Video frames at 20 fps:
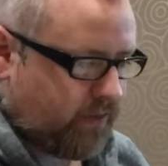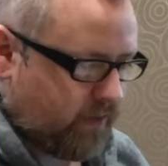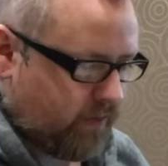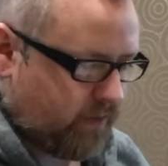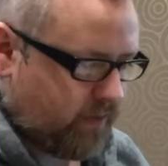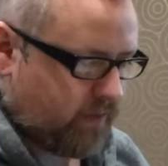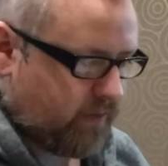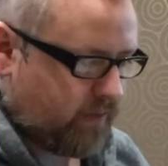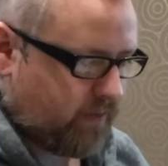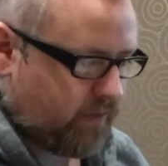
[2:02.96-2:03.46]

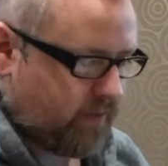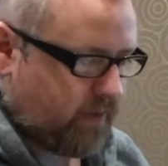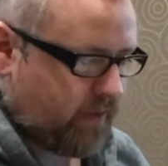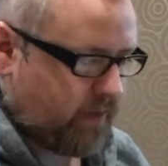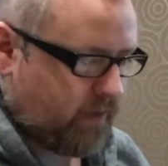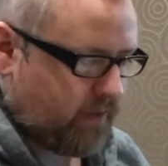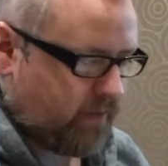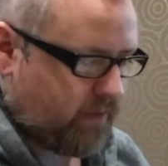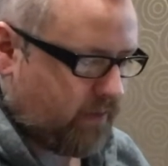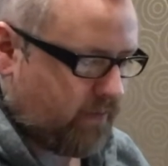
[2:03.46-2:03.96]
to
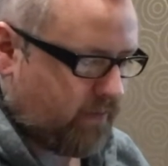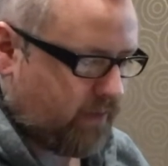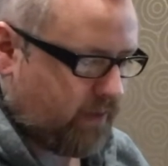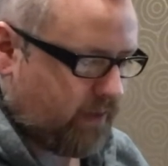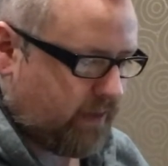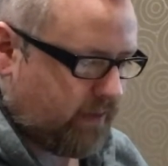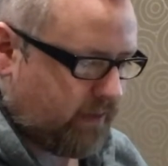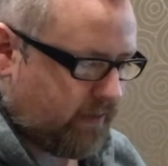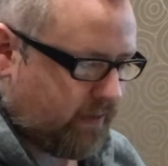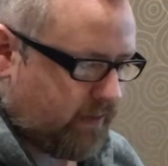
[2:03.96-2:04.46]
97 Del
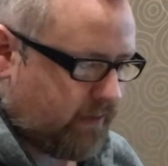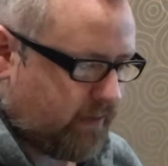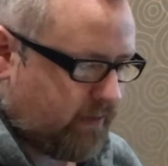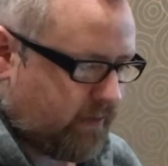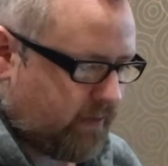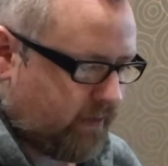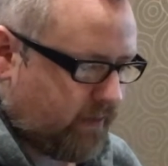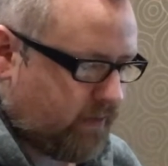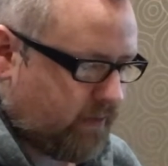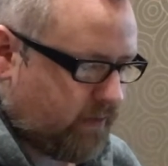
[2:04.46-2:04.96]
Sols,
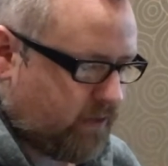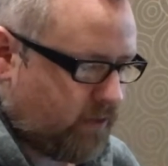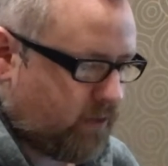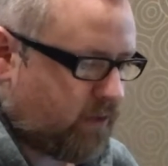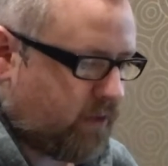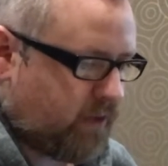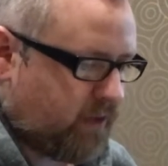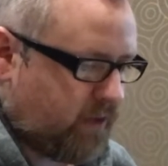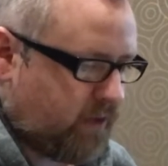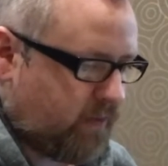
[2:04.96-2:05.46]
92 to
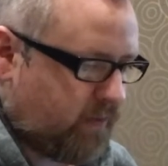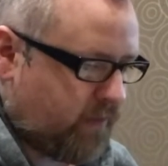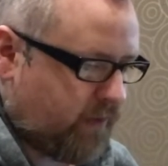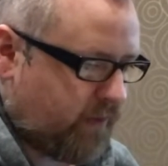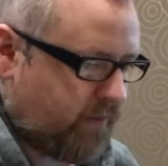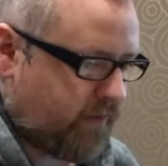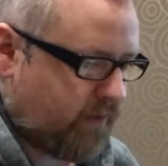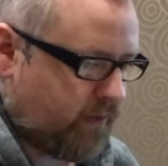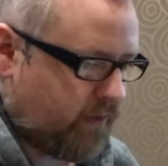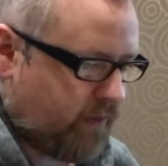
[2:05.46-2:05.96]
95
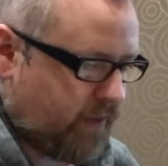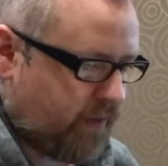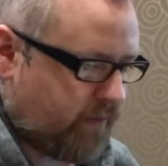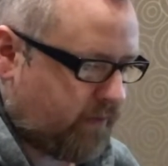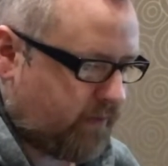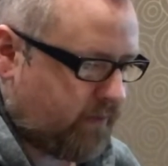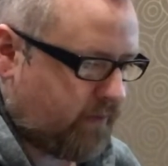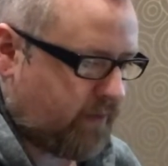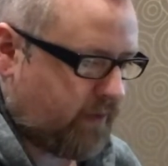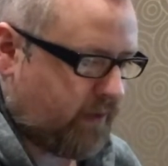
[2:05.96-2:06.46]

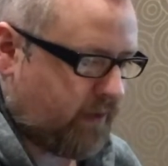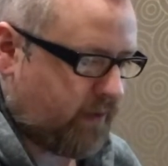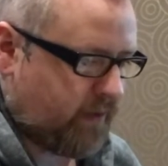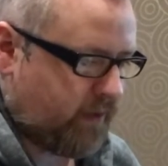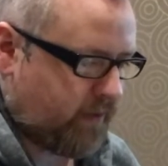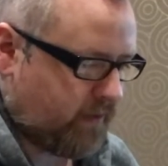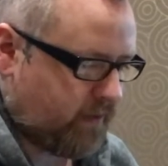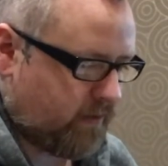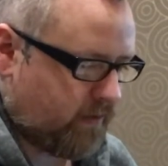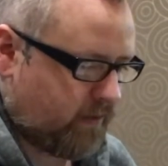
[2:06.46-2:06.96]
CRXs, and
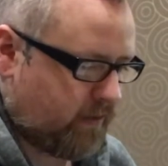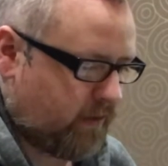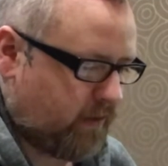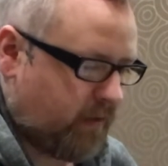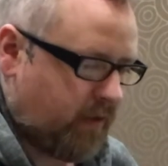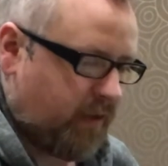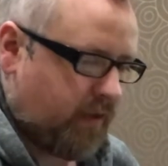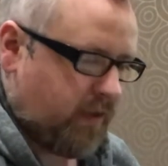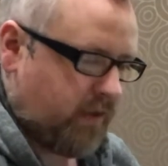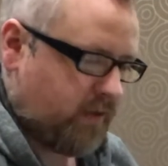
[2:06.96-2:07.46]
90
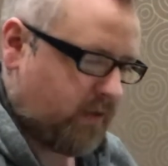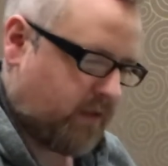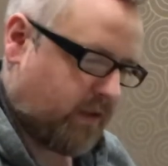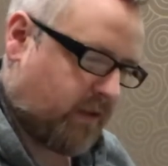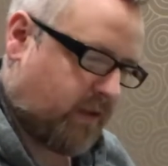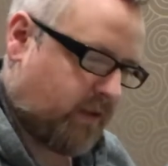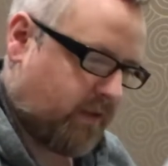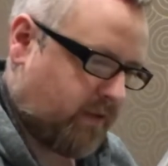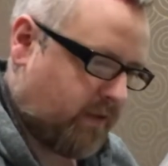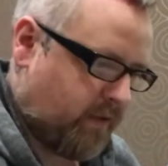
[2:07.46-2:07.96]
to
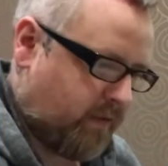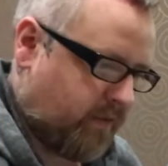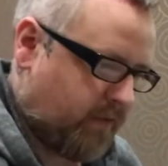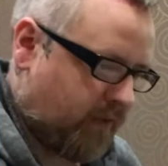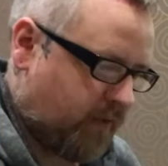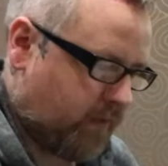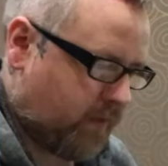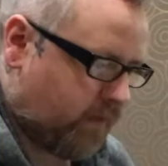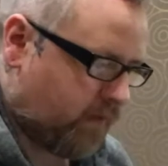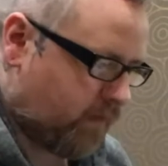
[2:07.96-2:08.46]
97
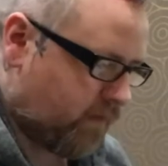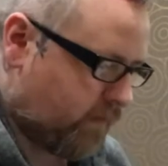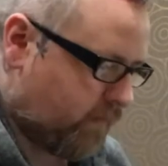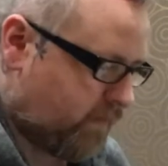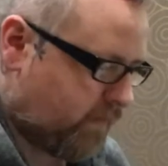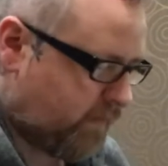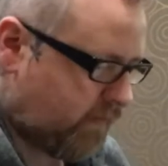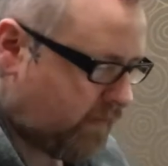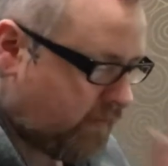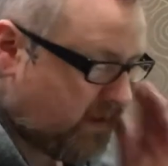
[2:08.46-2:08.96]

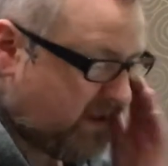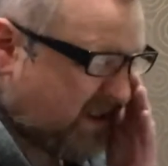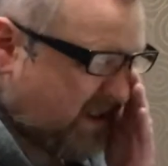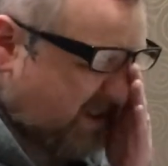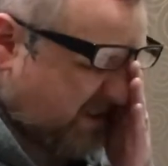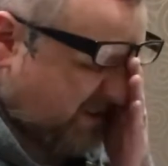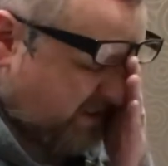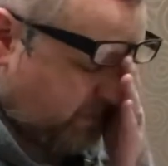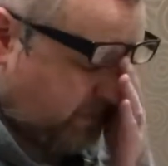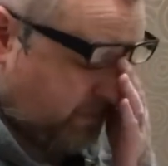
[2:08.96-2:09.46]
Accords.
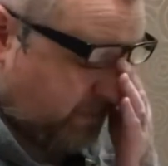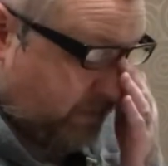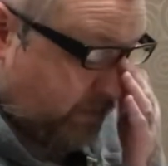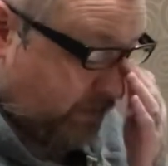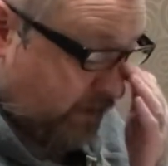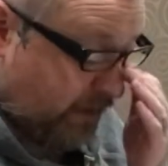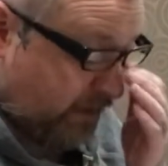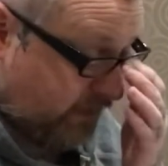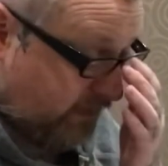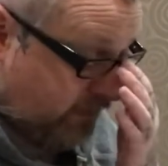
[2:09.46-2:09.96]
There's a
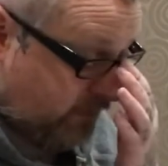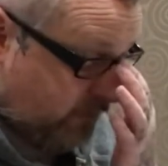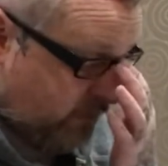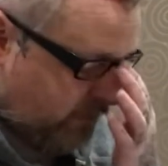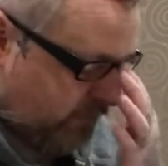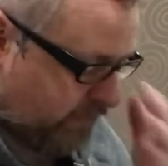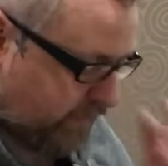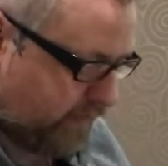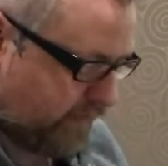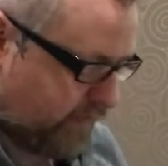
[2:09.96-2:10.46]
lot of stuff
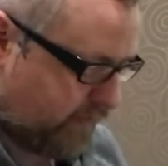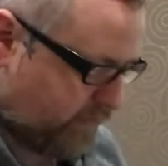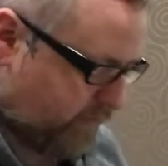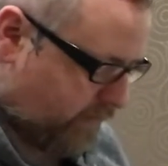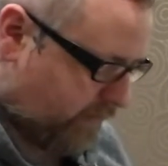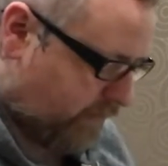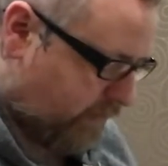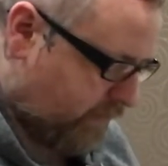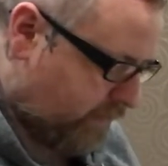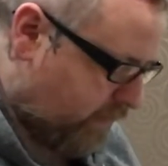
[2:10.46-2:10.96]
in this about
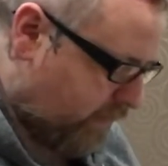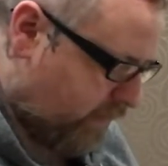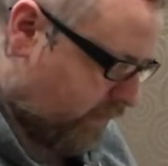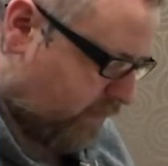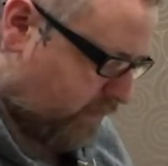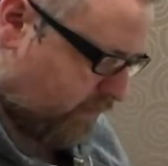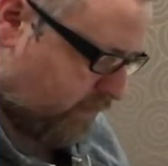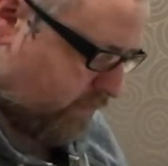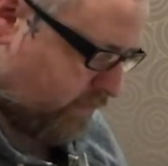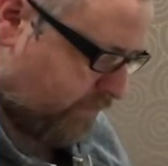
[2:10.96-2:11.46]
how you need
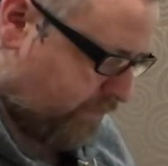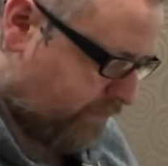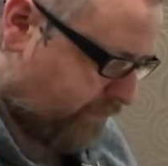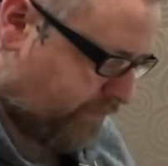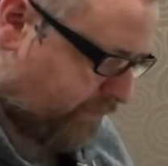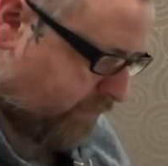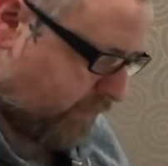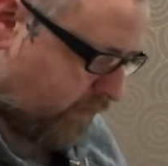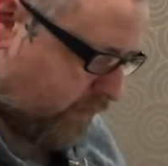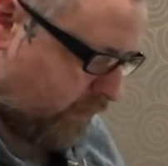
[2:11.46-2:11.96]
to
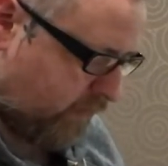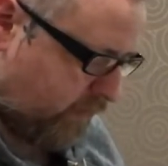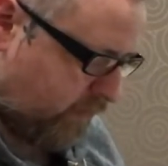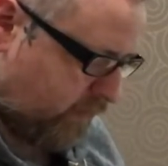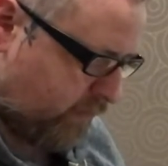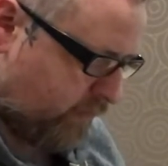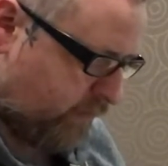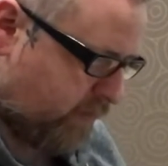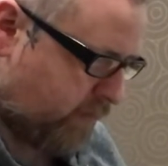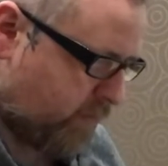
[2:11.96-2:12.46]

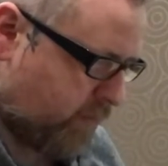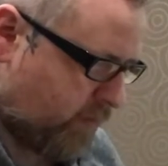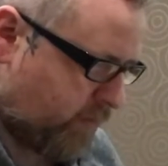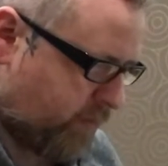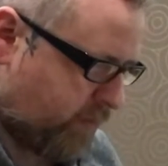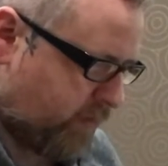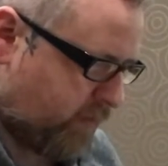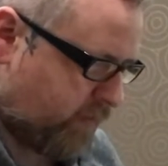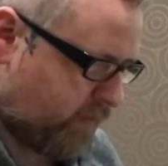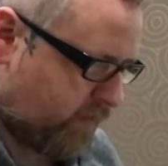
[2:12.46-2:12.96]
trim upper
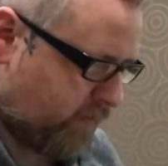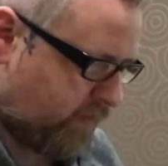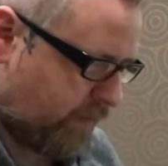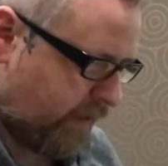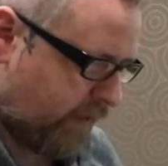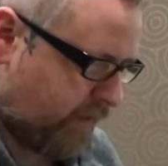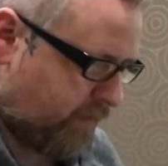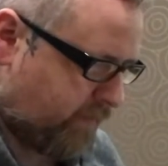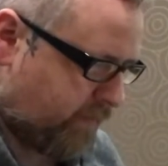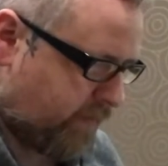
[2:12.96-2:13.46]
control
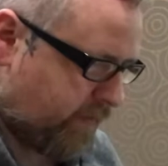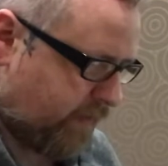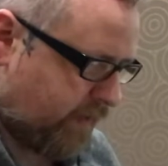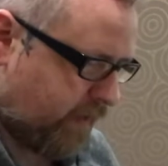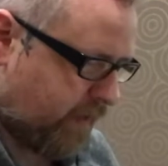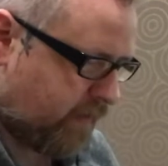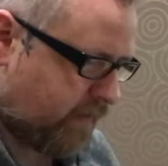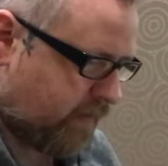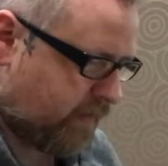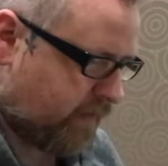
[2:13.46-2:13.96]
arms,
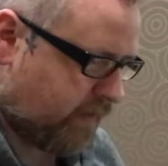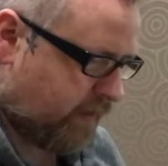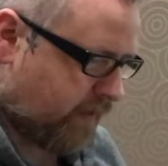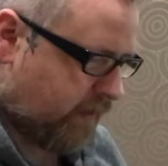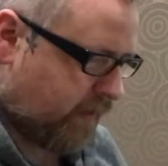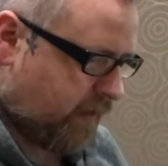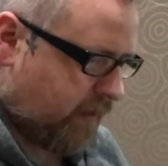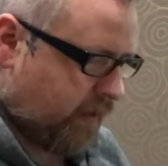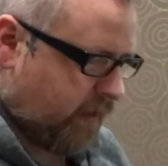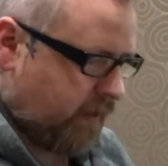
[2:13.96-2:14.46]
and
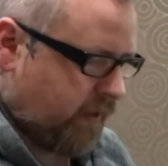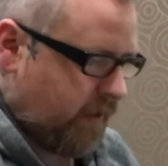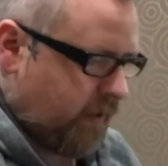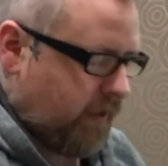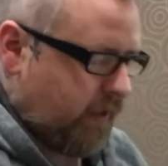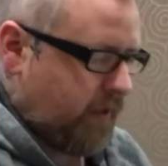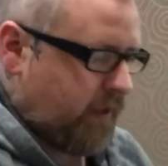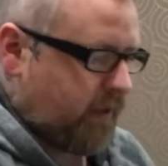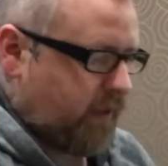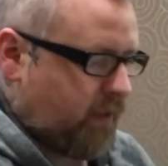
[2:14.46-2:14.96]

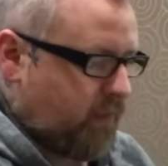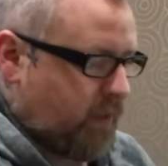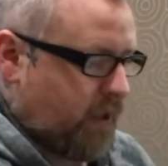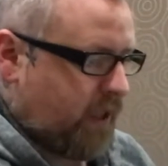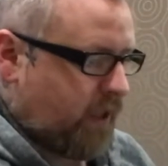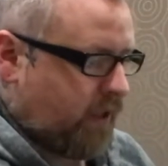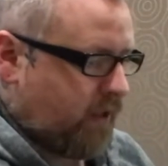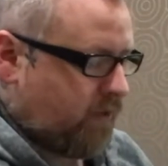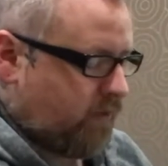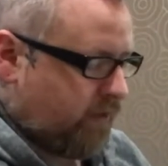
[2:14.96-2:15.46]
they make
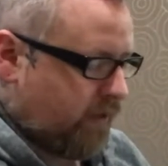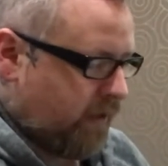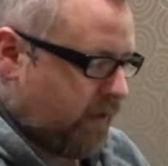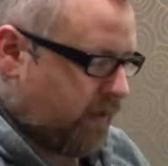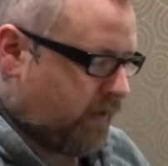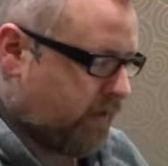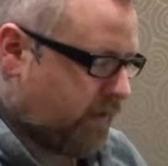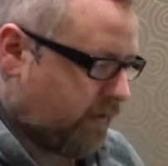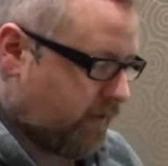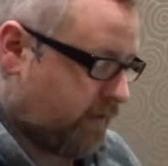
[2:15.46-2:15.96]
you drill,
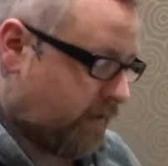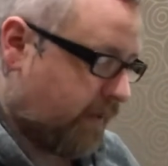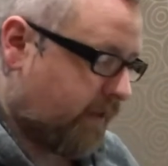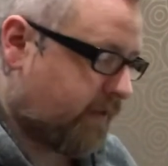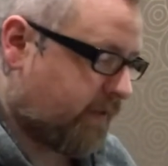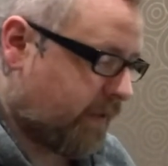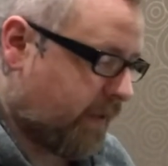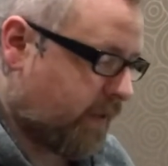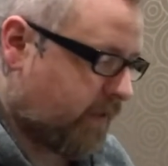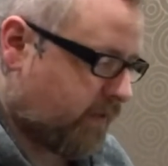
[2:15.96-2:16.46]
or
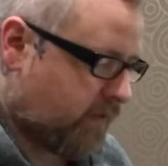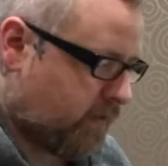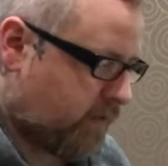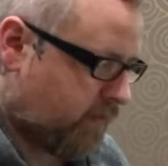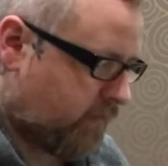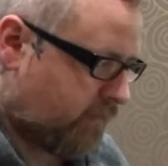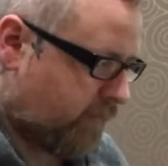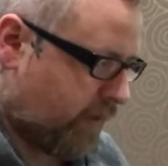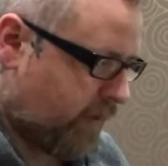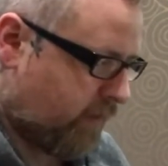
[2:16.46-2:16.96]
say that you
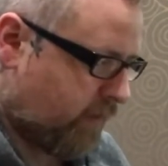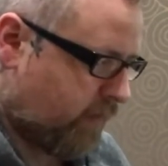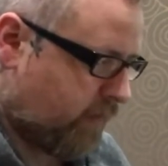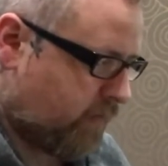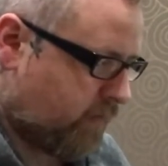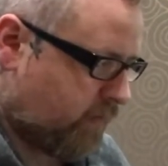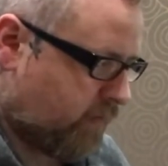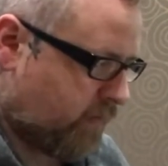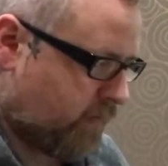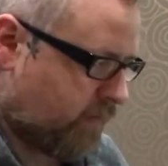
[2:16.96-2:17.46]
recommend you
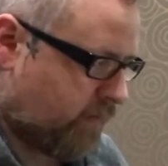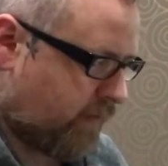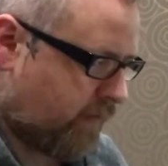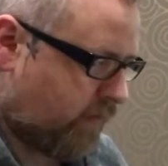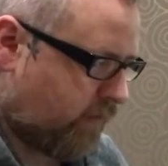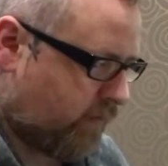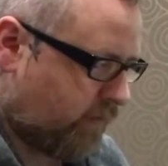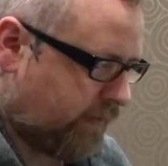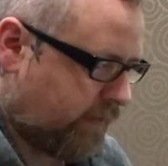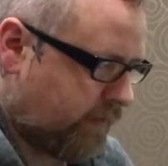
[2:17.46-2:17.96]
should drill
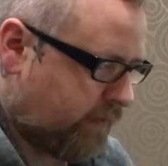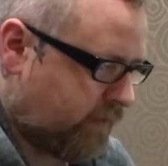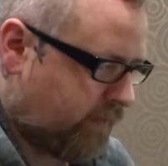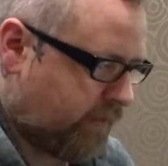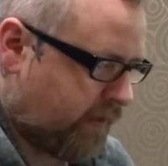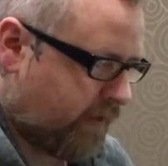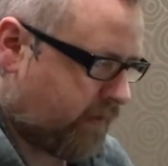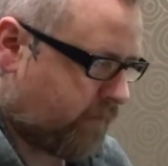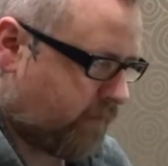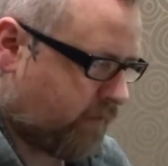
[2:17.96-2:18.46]
holes in the
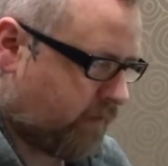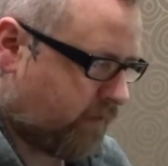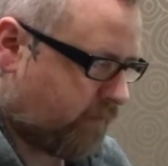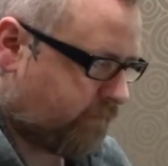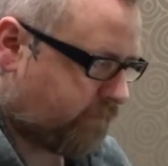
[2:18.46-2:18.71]
firewall